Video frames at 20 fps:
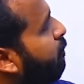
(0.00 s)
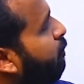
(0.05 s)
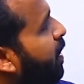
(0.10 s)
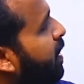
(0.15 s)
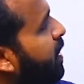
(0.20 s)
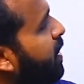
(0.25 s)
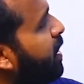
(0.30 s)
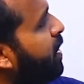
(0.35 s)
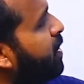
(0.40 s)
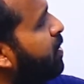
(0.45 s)

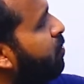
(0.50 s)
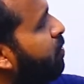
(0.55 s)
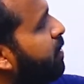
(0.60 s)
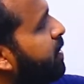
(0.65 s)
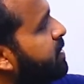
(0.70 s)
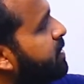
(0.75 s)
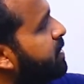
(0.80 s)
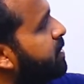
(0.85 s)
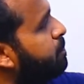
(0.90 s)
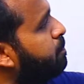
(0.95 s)
one electron
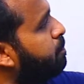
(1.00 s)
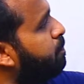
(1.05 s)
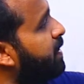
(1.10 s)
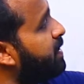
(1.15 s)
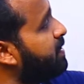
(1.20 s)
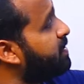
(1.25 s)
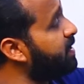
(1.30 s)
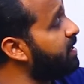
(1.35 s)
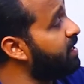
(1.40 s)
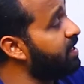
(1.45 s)
is
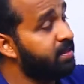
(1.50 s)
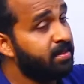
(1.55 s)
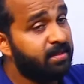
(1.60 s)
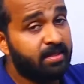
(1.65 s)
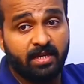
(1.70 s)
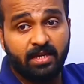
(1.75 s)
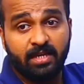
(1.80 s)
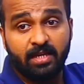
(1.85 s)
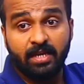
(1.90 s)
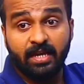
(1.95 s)
present in
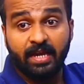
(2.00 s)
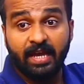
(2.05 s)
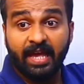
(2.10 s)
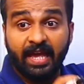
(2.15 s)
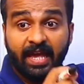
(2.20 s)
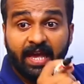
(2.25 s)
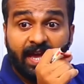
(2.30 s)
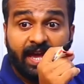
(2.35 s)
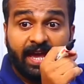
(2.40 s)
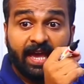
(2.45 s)

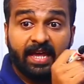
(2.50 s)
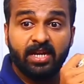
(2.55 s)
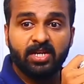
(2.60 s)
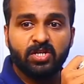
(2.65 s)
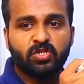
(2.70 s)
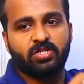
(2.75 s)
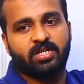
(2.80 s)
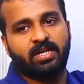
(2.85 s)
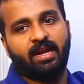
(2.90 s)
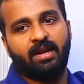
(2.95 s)
the N
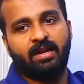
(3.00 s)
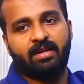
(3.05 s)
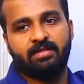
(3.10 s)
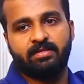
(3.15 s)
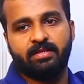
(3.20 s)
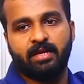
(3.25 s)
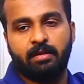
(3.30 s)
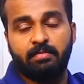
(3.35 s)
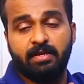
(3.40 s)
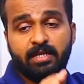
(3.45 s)
shell,
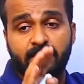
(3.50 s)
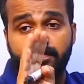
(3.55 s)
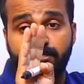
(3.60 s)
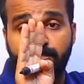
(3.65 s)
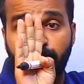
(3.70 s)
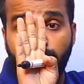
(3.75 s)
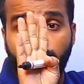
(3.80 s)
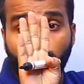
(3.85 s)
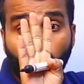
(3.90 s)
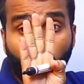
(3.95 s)
that means
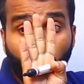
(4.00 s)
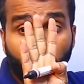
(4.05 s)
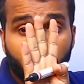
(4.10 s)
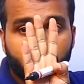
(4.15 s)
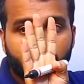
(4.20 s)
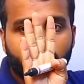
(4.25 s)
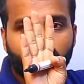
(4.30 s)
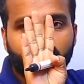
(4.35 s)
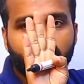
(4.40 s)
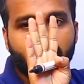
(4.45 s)

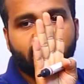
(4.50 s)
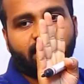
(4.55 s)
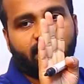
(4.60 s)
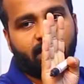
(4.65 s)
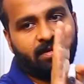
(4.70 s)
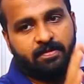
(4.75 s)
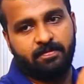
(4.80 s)
fourth shell.